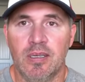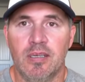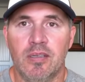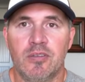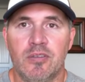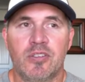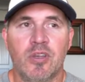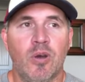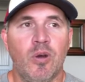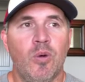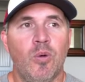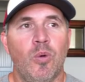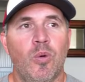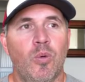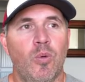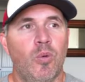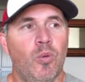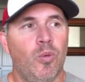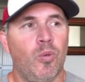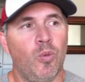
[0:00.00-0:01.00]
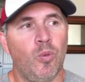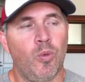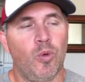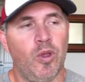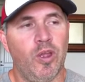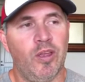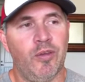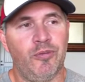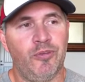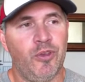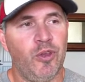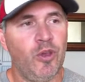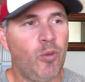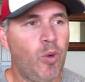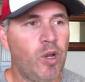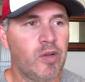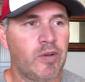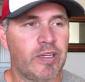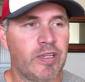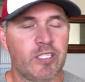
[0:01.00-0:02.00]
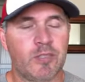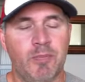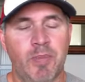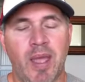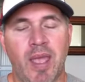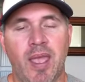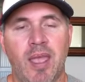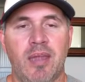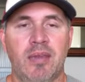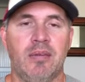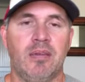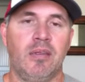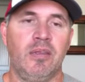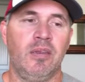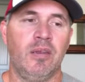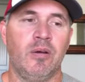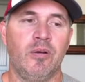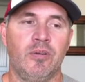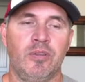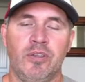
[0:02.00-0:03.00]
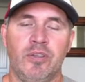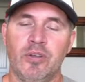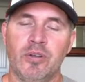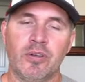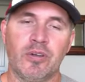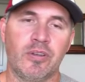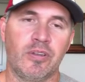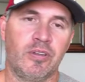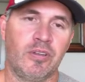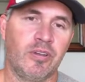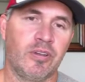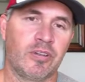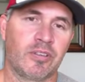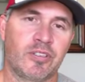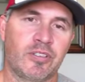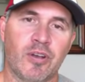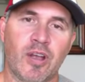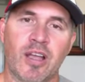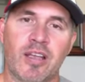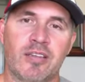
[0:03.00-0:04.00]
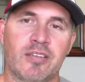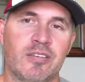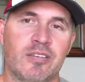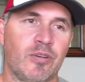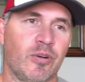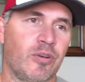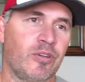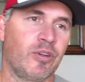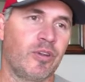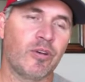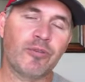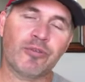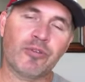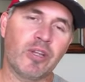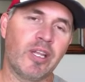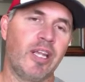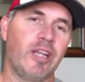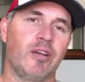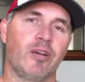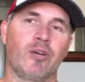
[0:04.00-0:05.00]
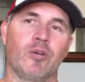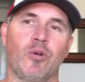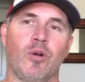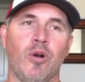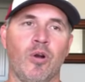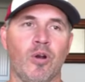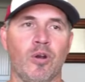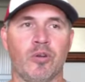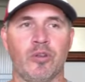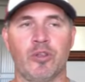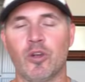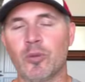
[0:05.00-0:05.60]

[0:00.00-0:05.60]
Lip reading: So if you want to expand, your trucks or your fleet or your